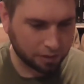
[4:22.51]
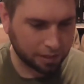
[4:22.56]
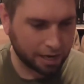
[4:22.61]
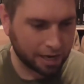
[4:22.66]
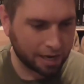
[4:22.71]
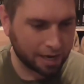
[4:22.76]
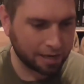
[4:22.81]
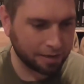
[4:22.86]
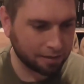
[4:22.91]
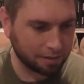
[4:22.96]
The
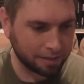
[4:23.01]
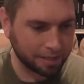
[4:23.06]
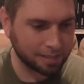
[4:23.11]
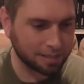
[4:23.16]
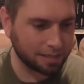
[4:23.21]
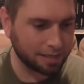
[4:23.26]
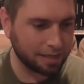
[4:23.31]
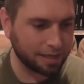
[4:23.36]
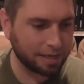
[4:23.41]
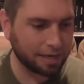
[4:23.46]
guy
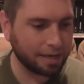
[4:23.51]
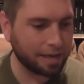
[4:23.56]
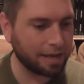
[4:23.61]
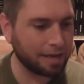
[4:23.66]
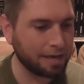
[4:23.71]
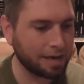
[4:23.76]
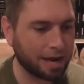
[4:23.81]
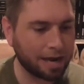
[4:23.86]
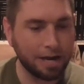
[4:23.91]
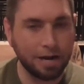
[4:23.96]
listed it
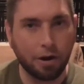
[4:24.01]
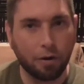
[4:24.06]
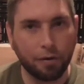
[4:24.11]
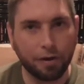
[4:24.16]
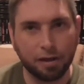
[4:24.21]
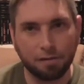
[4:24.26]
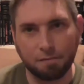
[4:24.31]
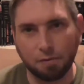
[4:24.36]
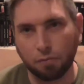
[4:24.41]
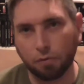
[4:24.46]
not
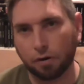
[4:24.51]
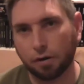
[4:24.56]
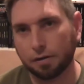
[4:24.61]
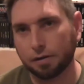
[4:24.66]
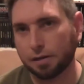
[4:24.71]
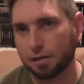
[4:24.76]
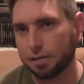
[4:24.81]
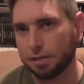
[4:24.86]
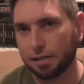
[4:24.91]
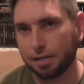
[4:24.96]
knowing if it
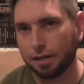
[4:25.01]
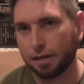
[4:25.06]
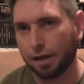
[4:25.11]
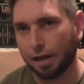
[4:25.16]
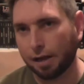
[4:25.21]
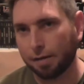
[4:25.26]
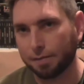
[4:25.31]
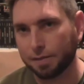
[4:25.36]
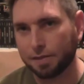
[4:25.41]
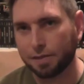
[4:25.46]
worked because he didn't
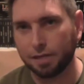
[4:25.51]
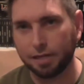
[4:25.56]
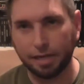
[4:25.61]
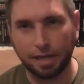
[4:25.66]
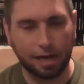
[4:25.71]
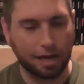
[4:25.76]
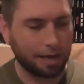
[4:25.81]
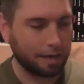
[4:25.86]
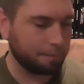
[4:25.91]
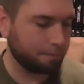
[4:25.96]
have a
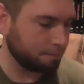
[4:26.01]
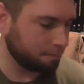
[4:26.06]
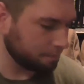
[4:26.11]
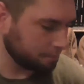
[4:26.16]
CDI.